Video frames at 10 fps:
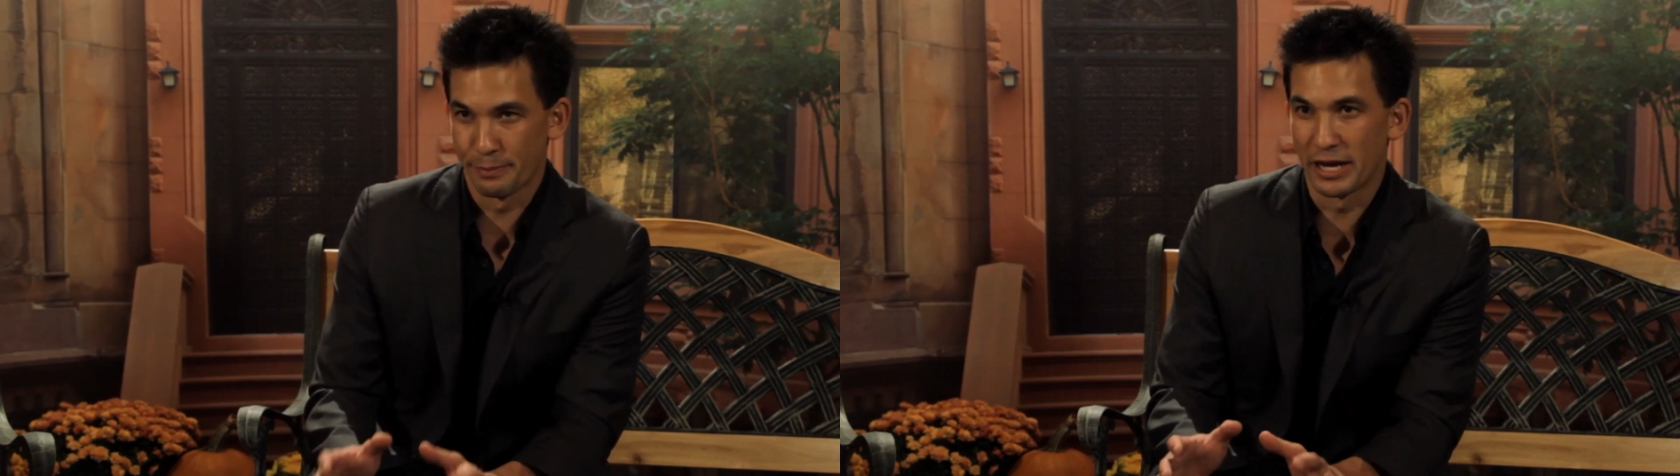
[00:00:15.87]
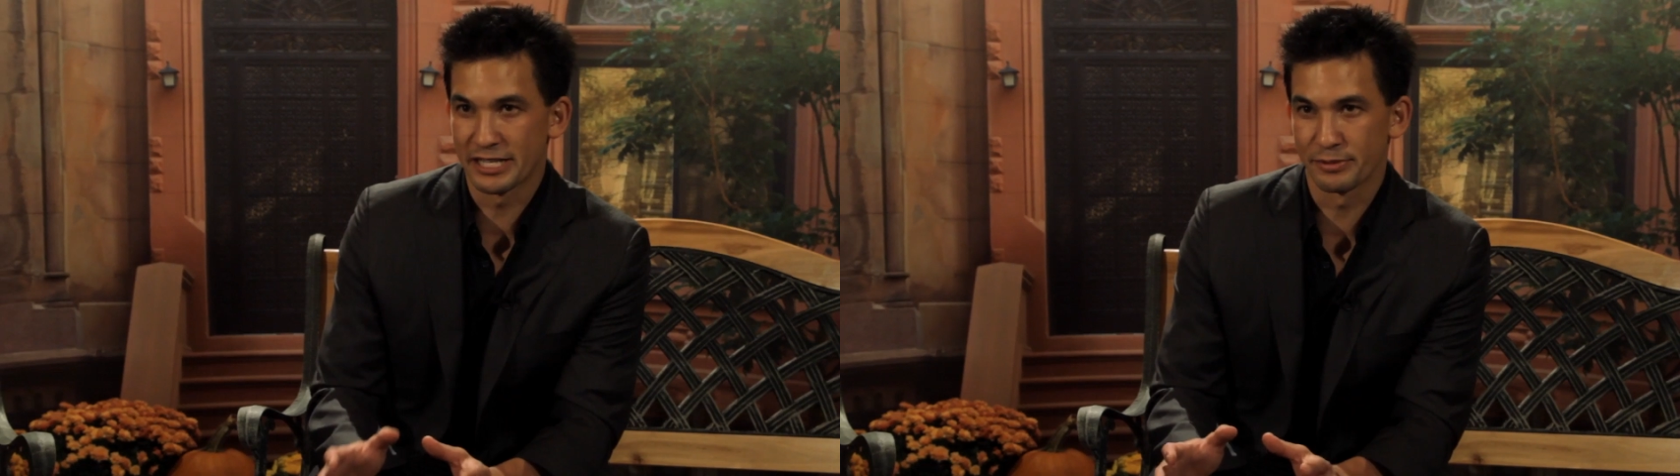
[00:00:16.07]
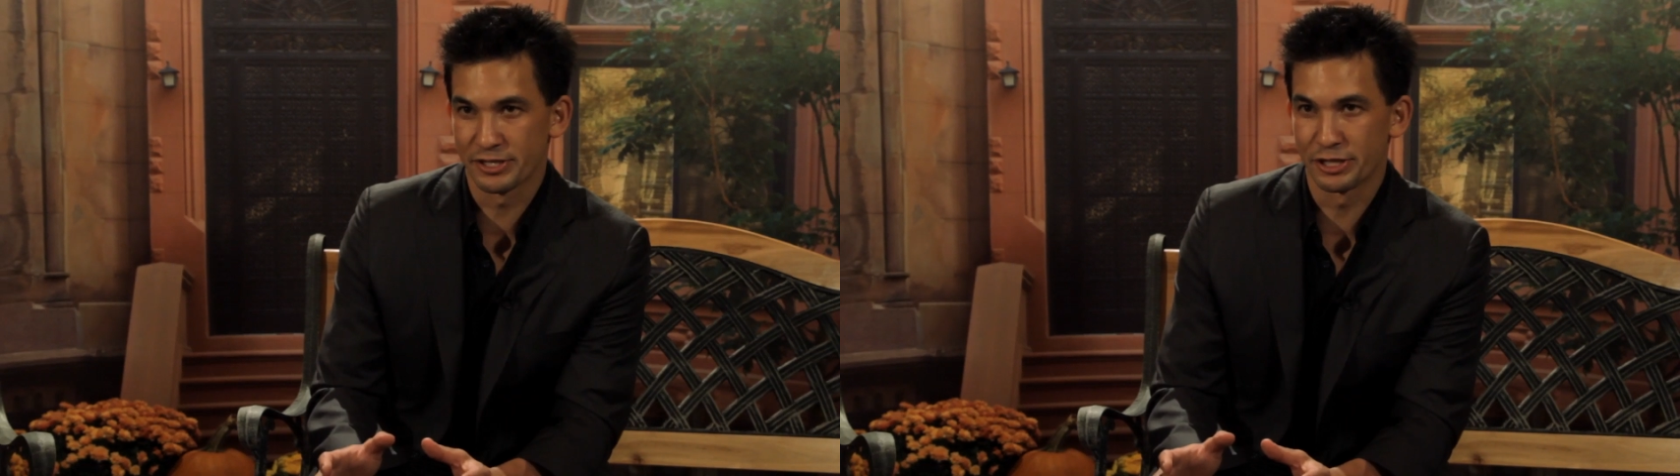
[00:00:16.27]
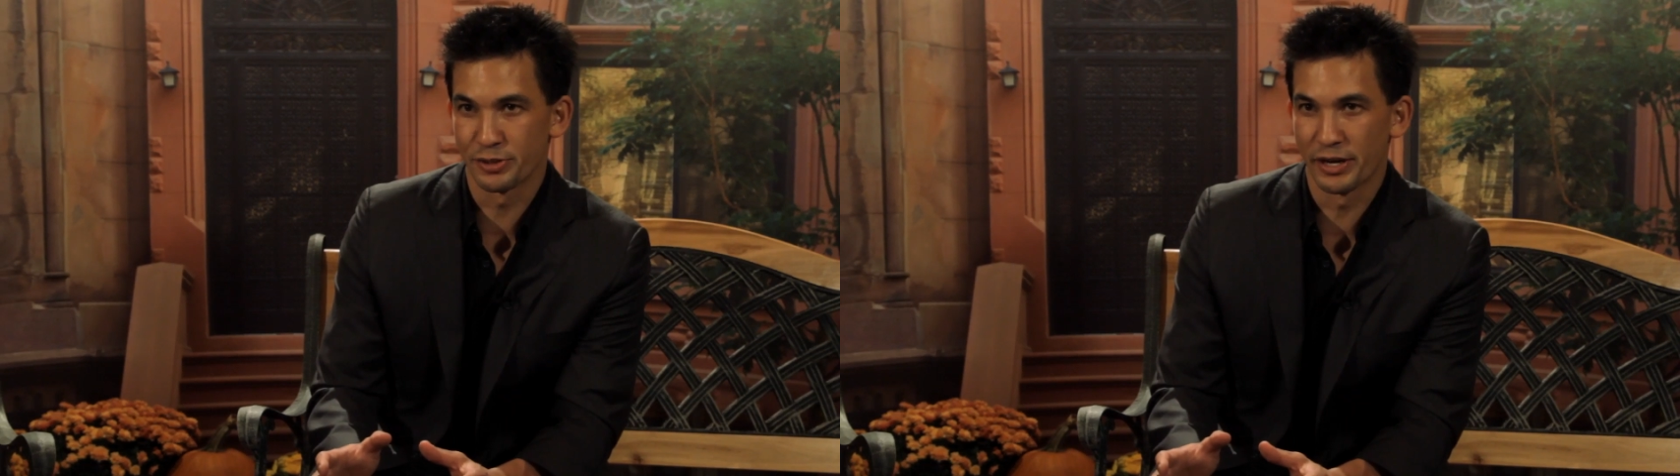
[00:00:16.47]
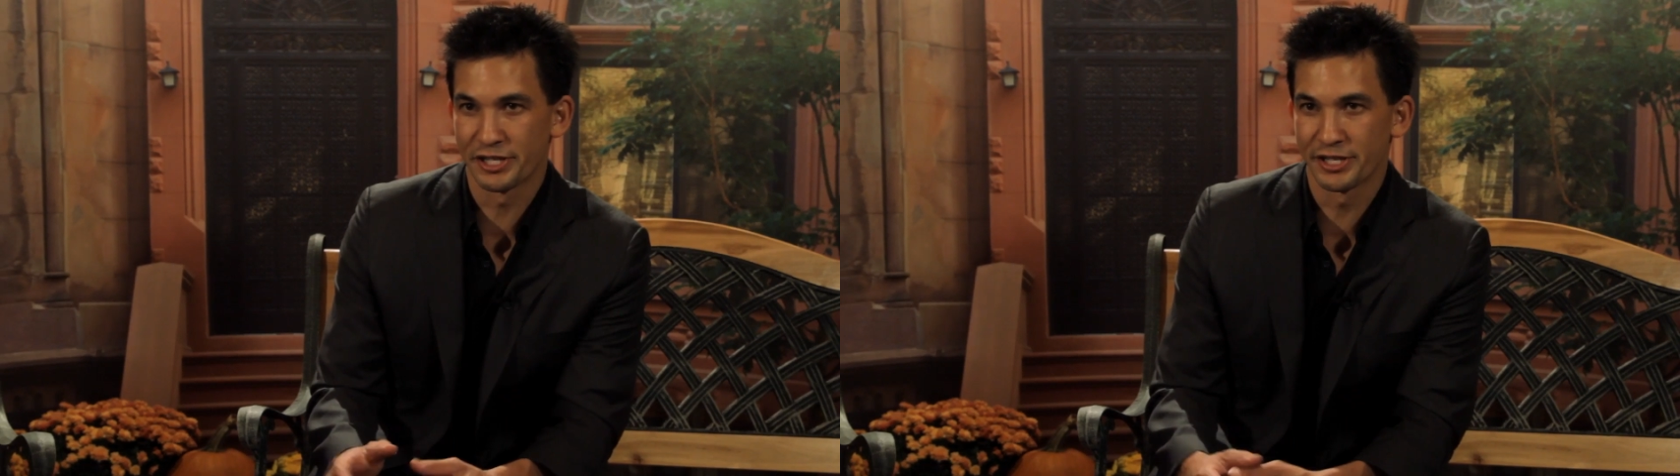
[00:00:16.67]
impossible
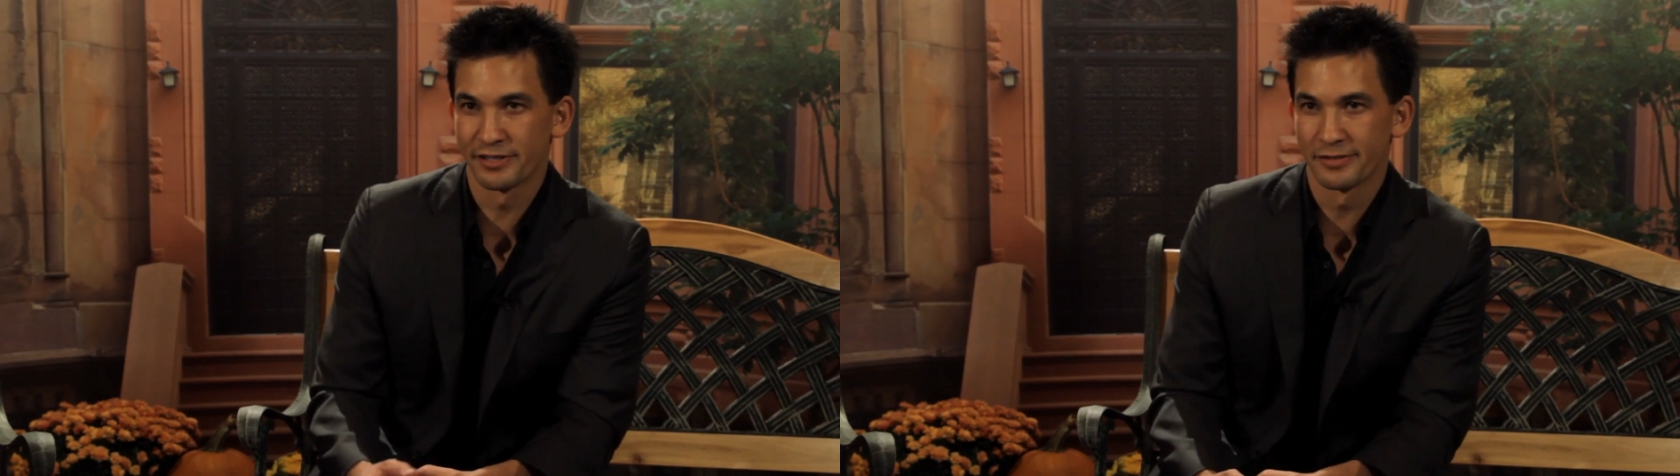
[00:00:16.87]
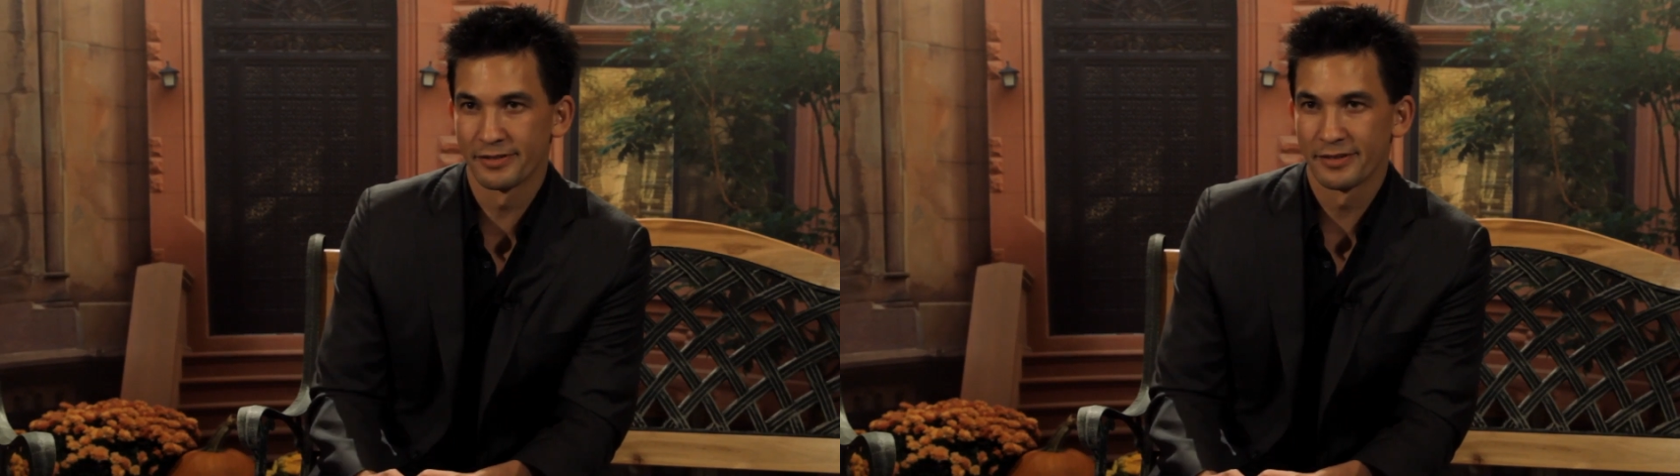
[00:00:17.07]
situation,